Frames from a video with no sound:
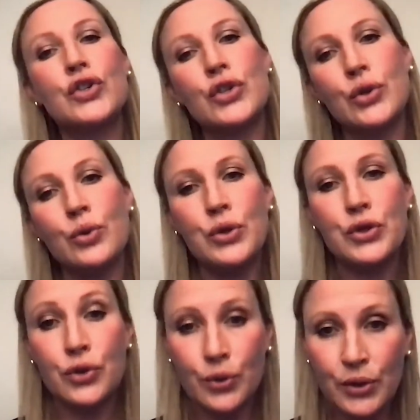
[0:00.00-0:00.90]
to
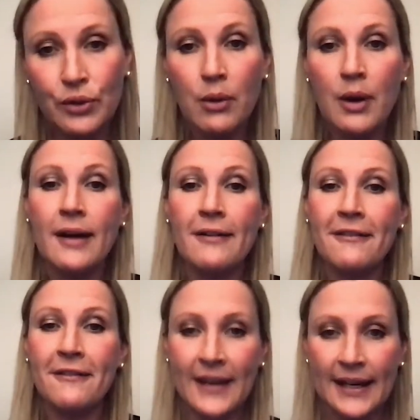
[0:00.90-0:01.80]
true
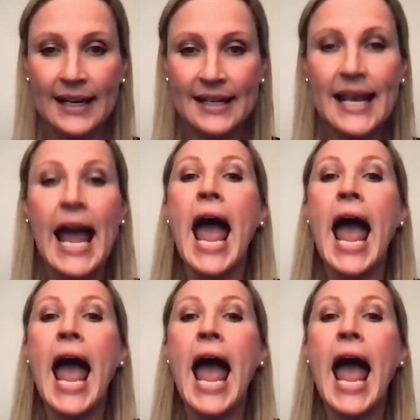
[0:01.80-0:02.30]
fitness